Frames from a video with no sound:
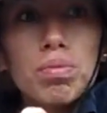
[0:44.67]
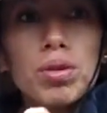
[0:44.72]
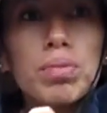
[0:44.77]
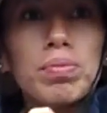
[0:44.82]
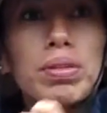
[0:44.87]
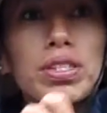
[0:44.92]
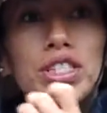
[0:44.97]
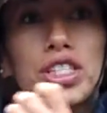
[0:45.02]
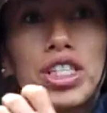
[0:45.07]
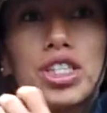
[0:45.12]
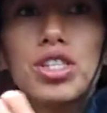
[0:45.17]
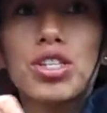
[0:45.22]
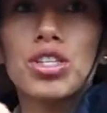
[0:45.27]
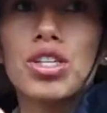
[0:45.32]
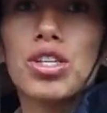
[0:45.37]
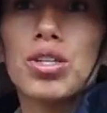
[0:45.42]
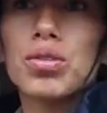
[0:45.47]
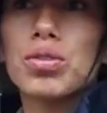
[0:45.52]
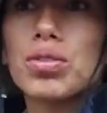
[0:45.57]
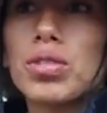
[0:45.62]
more
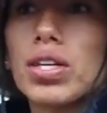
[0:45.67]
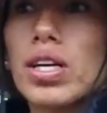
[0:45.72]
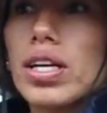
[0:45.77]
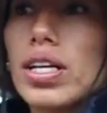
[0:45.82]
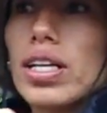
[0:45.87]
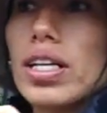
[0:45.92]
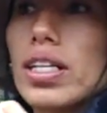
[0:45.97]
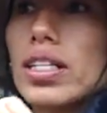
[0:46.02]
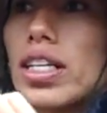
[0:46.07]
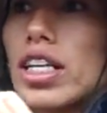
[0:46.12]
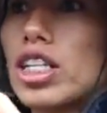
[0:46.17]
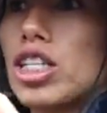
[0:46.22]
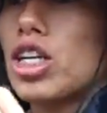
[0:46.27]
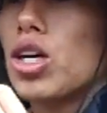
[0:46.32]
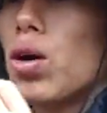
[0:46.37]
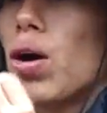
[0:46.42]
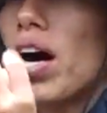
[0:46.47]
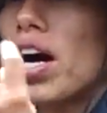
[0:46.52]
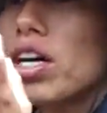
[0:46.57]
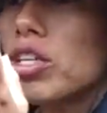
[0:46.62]
meticulous, they
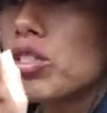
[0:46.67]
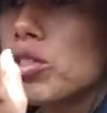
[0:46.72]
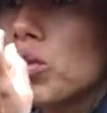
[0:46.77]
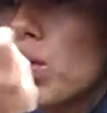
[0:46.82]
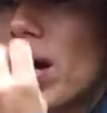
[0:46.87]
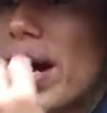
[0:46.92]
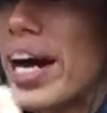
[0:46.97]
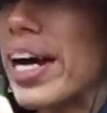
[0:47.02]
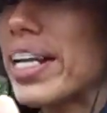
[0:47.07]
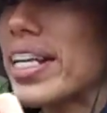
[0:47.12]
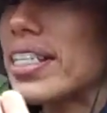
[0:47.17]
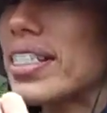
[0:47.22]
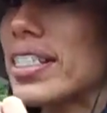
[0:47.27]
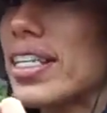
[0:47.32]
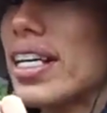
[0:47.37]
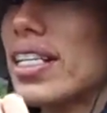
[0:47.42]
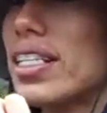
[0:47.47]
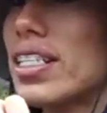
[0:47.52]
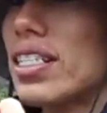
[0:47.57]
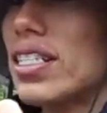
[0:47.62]
know how to hide
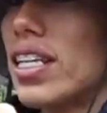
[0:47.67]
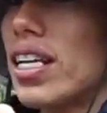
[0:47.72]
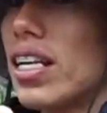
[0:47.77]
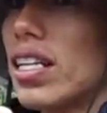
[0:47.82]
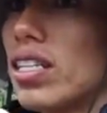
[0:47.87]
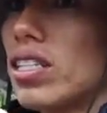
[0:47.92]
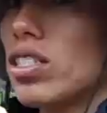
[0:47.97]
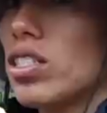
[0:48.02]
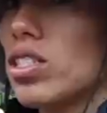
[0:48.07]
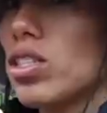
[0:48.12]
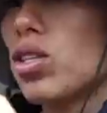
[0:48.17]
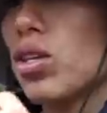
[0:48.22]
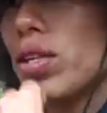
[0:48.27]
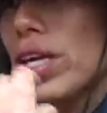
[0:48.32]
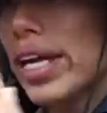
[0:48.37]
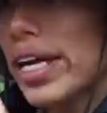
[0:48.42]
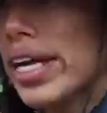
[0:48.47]
inside the shell, so they